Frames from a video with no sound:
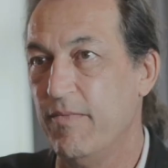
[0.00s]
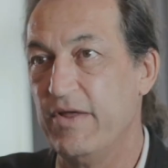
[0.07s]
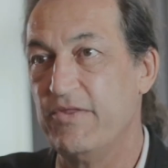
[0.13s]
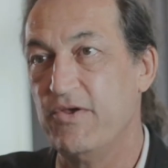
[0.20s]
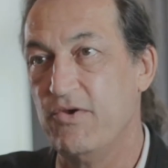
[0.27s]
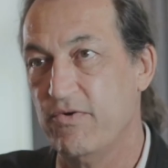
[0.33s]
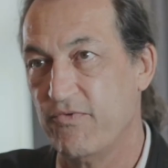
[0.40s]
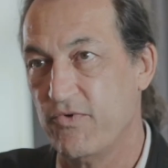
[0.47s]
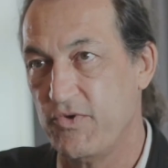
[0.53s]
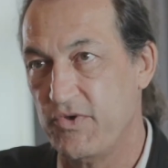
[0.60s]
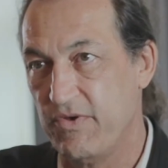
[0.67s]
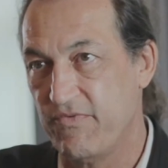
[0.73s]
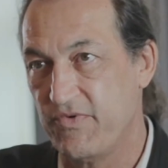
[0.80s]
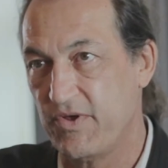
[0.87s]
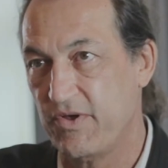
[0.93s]
at the University of
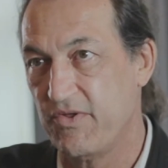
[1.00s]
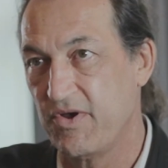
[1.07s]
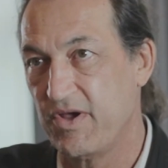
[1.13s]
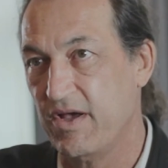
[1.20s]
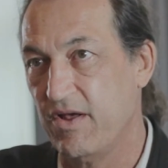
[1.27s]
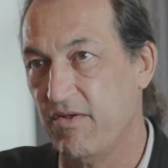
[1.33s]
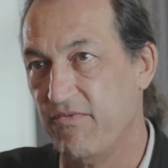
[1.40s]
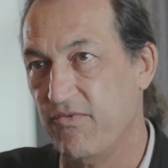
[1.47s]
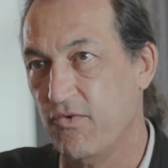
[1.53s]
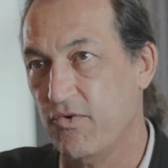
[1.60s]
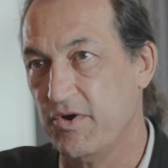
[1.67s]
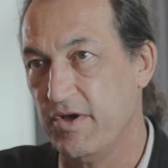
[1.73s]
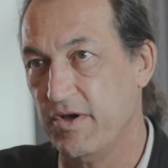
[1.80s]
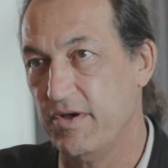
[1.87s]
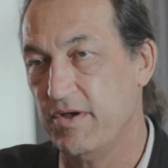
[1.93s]
Southern
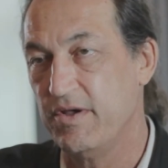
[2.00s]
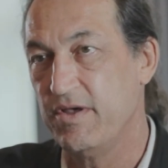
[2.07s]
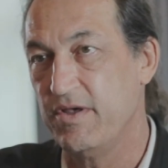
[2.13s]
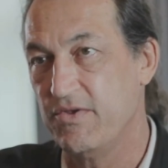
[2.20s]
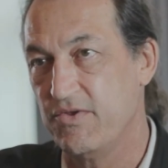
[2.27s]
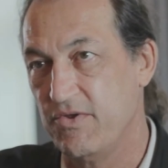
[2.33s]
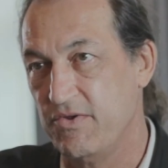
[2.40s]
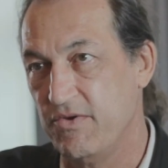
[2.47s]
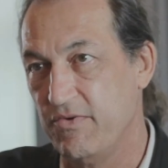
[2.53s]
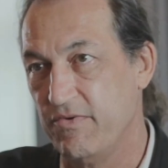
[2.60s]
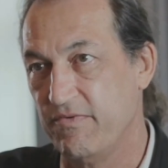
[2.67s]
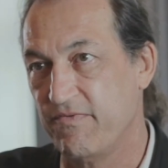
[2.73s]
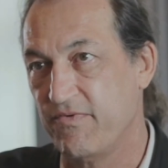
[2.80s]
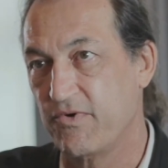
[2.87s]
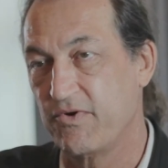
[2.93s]
California Institute
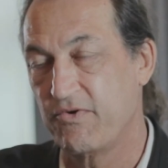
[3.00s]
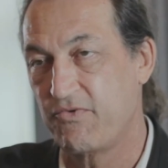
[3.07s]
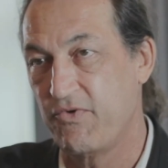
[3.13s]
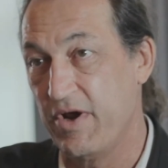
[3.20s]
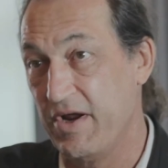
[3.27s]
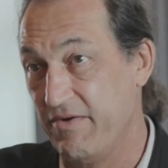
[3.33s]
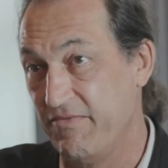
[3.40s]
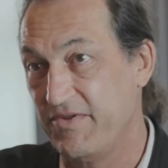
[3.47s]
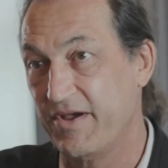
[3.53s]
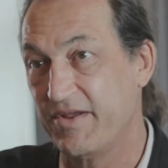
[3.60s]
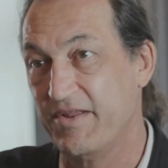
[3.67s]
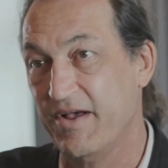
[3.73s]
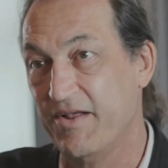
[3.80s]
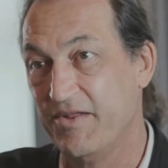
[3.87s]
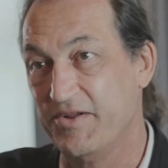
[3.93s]
for Creative
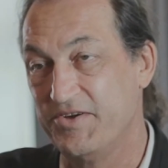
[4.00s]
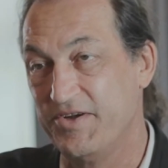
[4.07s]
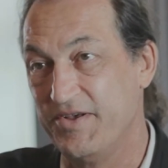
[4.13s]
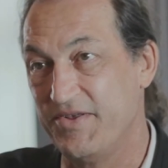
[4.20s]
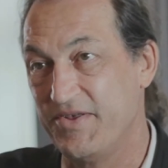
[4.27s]
Technologies.